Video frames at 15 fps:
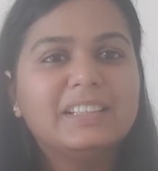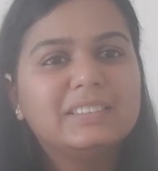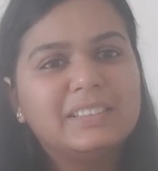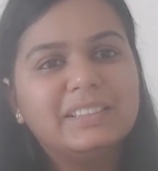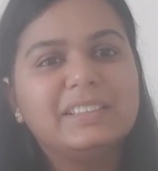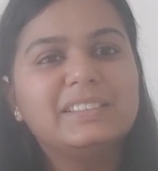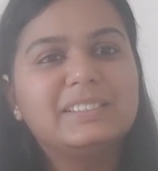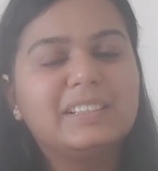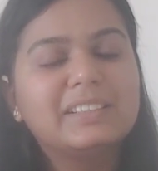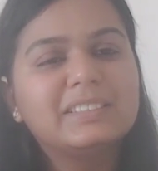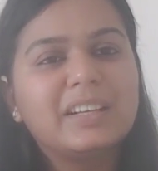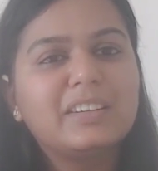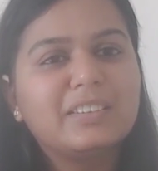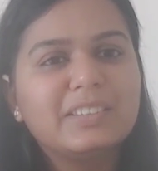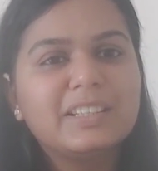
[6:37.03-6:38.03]
See, these things
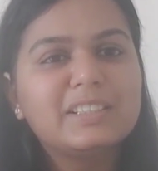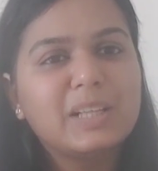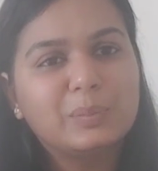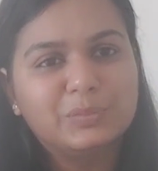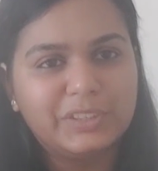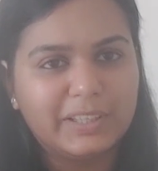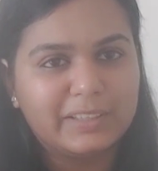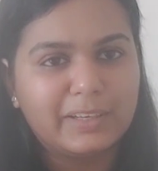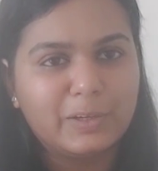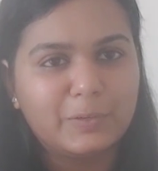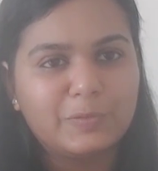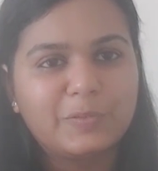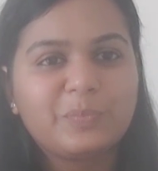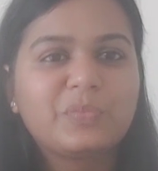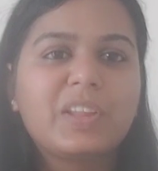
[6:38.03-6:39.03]
are really
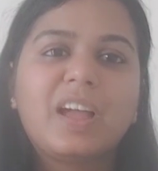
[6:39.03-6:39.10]
subjective.